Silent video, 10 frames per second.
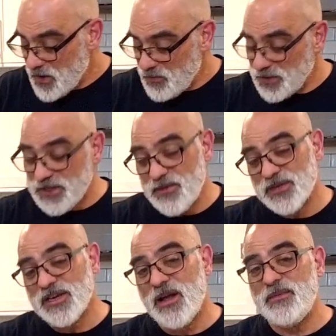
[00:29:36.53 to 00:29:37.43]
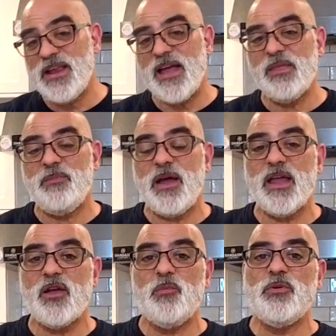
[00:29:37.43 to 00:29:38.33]
we'll see what's coming down the
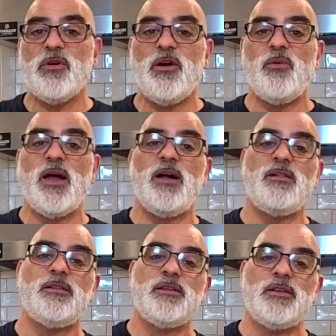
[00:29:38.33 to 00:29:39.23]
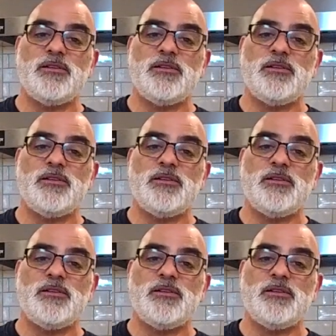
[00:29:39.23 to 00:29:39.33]
pike. Hope you're all well.